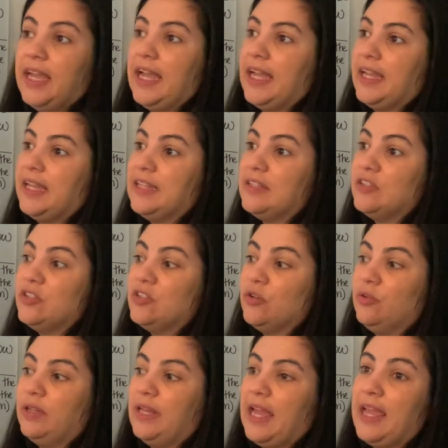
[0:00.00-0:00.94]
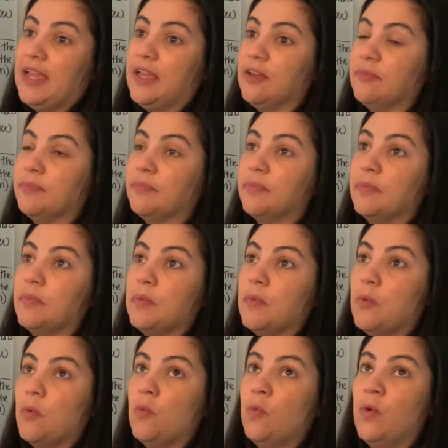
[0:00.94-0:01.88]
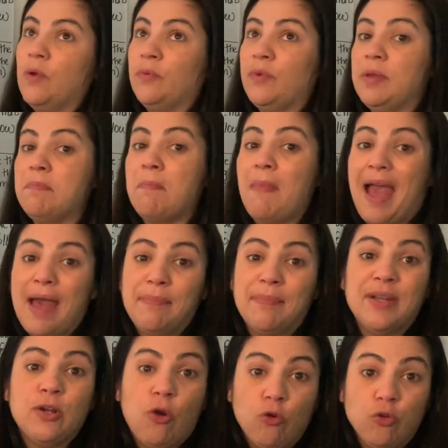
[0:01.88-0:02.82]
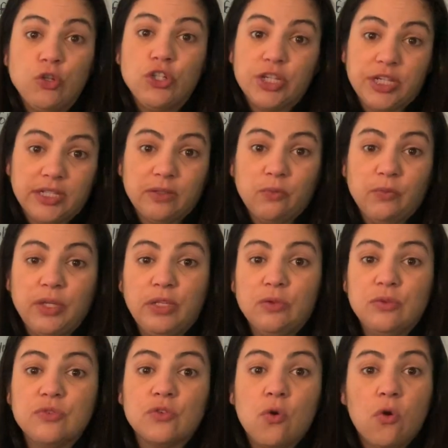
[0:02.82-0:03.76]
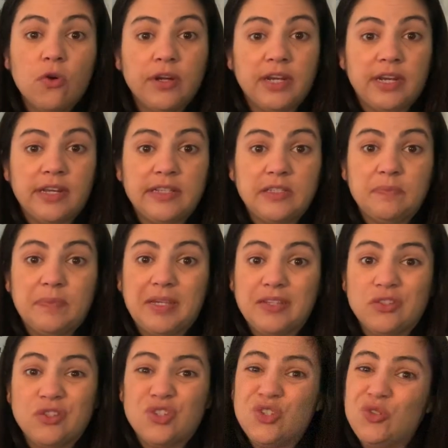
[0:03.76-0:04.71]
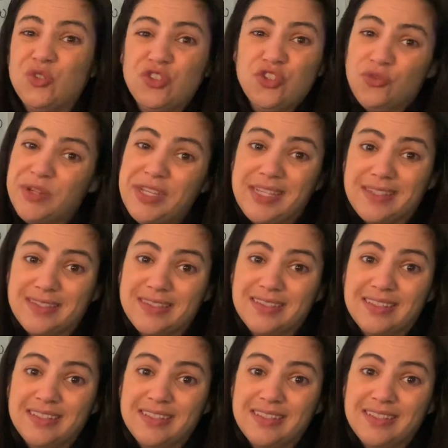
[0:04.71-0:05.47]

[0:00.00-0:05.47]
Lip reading: And so like when we map an ocean, we use coordinates because there's no streets.